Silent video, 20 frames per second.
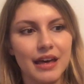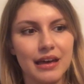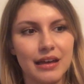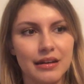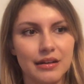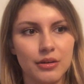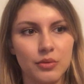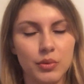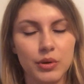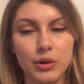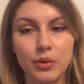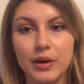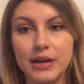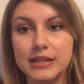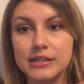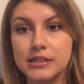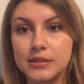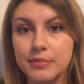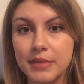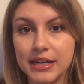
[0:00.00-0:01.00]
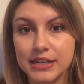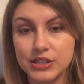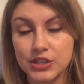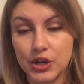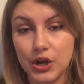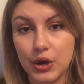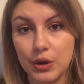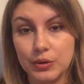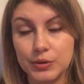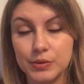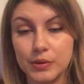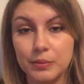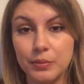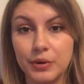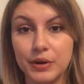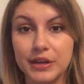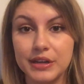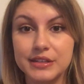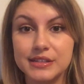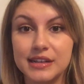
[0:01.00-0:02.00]
Then we're going to Mexico, so I'm
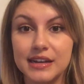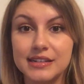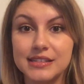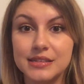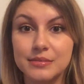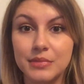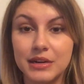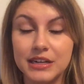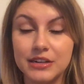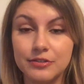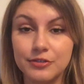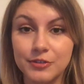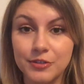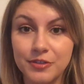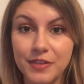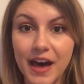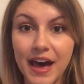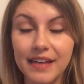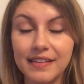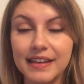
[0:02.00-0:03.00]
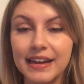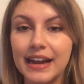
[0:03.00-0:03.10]
putting aside some money for that.